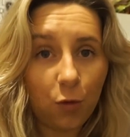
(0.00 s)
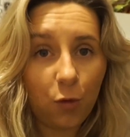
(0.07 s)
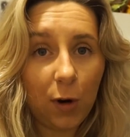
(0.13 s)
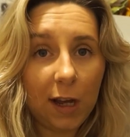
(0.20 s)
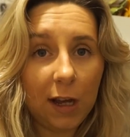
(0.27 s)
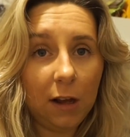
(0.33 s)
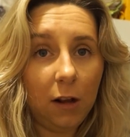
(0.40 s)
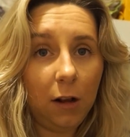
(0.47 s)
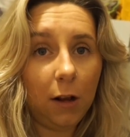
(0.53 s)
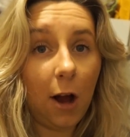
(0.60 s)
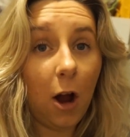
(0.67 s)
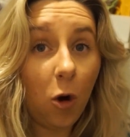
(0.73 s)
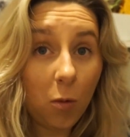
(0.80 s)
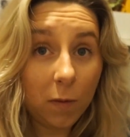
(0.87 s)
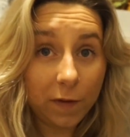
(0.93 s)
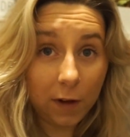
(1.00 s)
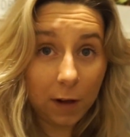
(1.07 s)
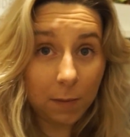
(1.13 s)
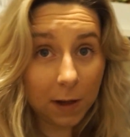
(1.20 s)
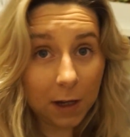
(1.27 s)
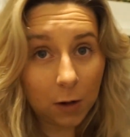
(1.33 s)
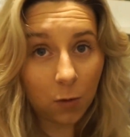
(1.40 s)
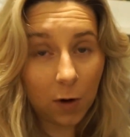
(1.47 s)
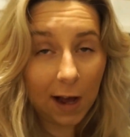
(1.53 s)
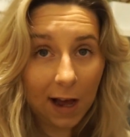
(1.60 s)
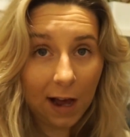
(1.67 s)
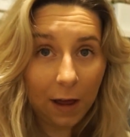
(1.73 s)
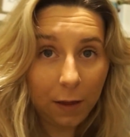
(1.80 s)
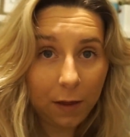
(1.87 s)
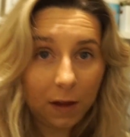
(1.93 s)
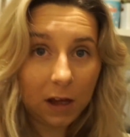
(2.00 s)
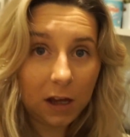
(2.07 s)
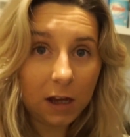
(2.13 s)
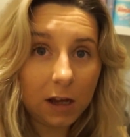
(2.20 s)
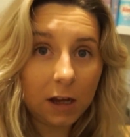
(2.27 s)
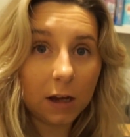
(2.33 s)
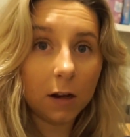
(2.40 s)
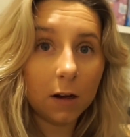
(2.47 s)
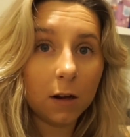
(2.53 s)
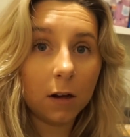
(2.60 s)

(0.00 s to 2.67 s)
will hopefully be where the